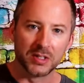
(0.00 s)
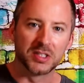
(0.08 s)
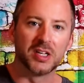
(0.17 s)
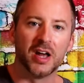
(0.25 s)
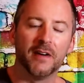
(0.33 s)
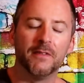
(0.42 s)

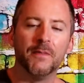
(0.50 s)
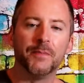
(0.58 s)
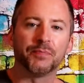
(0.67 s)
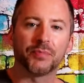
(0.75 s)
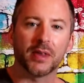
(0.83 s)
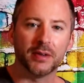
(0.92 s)
stuff,
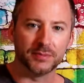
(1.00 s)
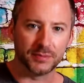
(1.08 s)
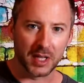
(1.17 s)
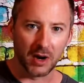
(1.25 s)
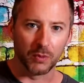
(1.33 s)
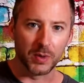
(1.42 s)

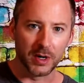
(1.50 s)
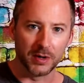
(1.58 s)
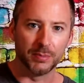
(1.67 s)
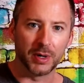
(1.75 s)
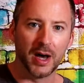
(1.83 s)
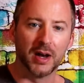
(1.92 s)
you know,
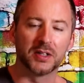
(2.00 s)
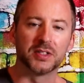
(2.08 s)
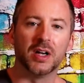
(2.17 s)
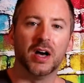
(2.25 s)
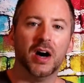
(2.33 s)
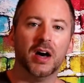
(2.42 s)
weird
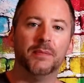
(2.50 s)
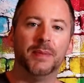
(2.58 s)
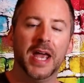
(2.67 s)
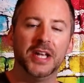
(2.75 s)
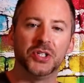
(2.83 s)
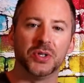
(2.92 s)
products on
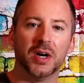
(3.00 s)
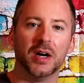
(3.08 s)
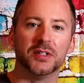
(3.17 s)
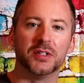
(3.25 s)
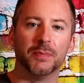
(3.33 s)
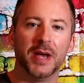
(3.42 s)

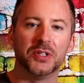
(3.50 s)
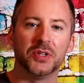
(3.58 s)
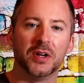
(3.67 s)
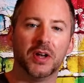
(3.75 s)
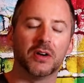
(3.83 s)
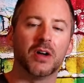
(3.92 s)
Patreon. So
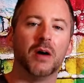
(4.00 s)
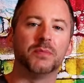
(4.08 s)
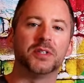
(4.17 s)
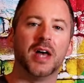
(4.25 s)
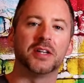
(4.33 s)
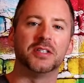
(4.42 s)

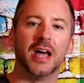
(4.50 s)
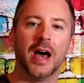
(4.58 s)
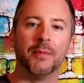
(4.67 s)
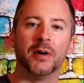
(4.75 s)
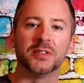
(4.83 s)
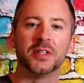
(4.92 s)

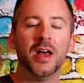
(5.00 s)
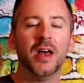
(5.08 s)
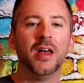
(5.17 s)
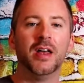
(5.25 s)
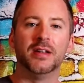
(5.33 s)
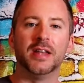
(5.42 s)
patreon.com/9malls,
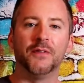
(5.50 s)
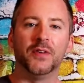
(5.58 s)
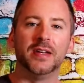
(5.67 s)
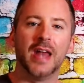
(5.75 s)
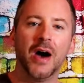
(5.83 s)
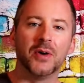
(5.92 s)

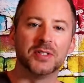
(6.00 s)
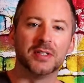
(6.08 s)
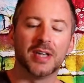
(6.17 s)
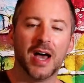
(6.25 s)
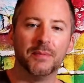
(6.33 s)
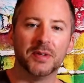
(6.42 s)
definitely now is the
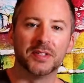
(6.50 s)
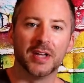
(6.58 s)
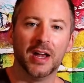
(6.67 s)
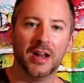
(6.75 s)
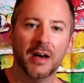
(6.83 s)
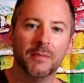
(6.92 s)
time to
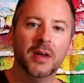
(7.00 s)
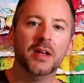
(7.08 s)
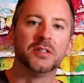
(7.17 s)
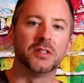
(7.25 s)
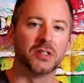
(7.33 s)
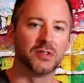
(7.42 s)
sign up.
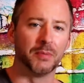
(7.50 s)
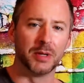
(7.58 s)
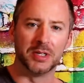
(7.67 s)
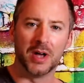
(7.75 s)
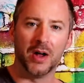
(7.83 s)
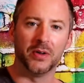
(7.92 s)
Starts from
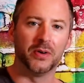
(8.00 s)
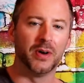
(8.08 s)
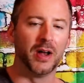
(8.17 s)
$1